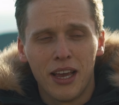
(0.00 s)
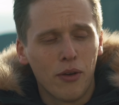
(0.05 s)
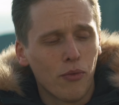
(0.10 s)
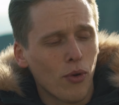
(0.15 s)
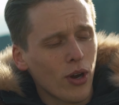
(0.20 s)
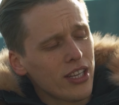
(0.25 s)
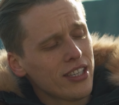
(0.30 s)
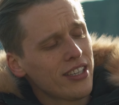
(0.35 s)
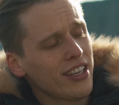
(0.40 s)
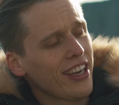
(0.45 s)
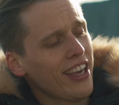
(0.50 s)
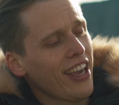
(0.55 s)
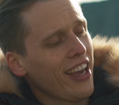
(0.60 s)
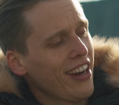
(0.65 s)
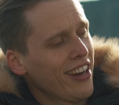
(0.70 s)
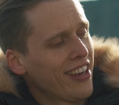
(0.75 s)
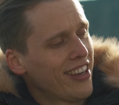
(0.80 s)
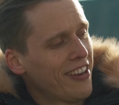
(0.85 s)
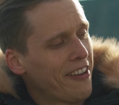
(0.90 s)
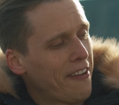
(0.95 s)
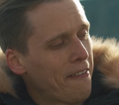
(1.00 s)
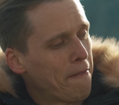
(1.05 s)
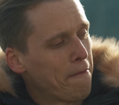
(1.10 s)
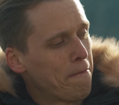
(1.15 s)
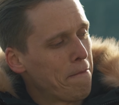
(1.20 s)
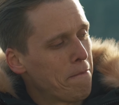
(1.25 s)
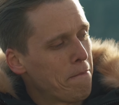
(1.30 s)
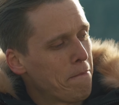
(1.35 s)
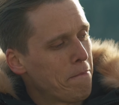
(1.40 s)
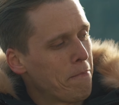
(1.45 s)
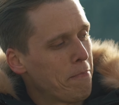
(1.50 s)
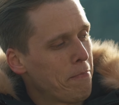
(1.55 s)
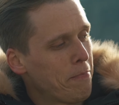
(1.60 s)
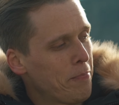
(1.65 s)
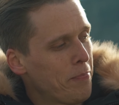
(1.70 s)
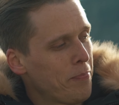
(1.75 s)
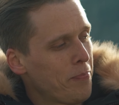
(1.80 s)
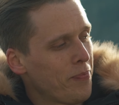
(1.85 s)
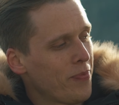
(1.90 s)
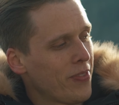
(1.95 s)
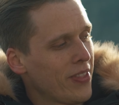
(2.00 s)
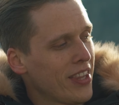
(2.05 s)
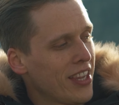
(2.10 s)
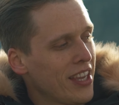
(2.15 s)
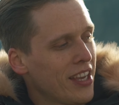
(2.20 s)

What is it again? Bless.